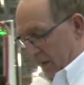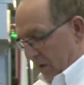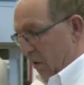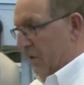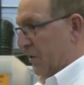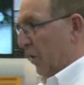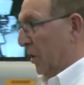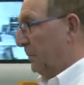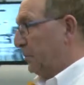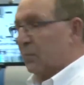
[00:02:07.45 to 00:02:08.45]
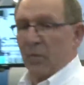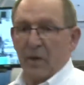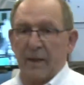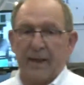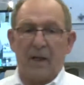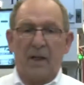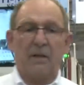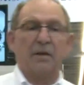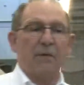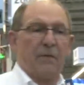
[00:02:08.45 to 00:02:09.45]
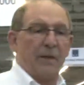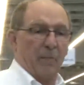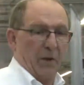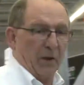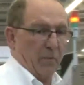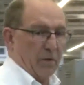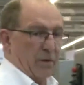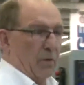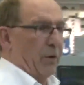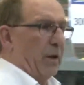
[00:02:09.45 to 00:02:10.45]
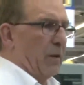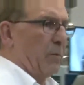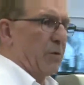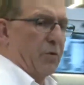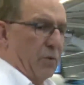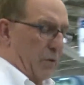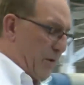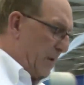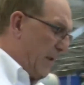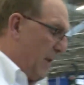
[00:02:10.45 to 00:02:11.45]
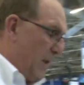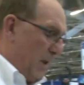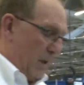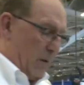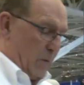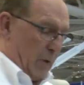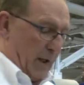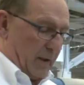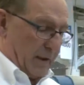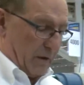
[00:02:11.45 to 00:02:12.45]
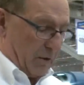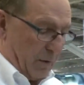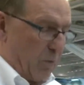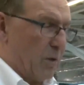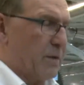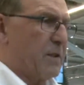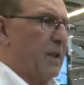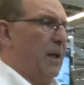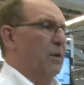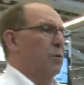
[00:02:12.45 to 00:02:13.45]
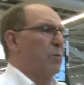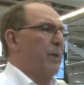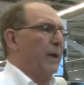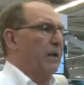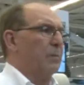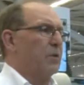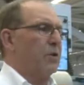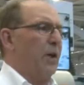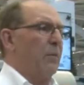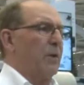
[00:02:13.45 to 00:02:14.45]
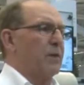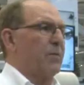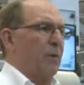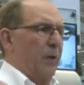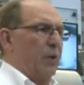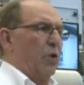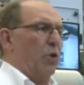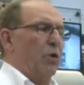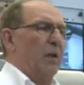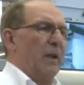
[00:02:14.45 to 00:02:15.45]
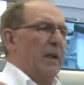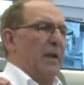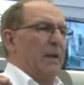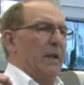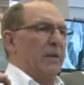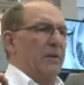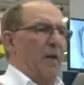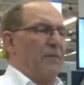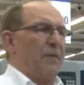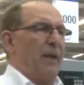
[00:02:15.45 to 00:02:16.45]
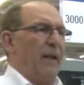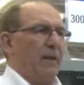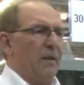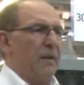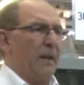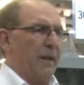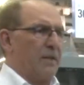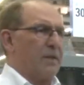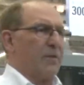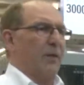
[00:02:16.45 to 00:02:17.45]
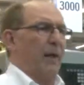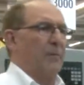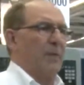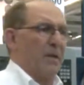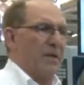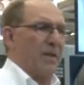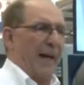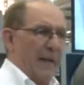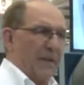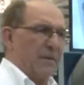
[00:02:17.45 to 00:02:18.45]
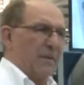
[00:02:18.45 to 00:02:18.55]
Also, again, if anybody wants to look in the brochures, we are the only ones still who make the machine with what we call dovetail hand-scraped slides.